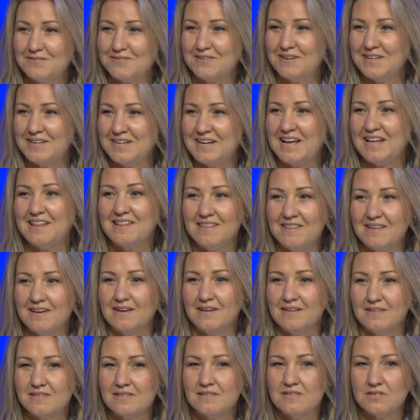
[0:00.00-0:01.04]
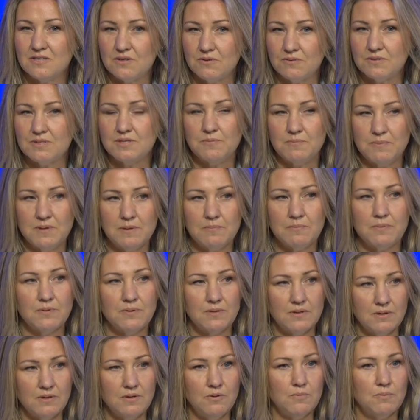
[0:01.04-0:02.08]
right? Not things. So it's the people
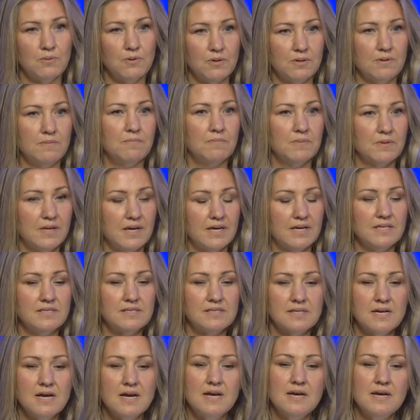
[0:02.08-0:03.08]
that you put in place.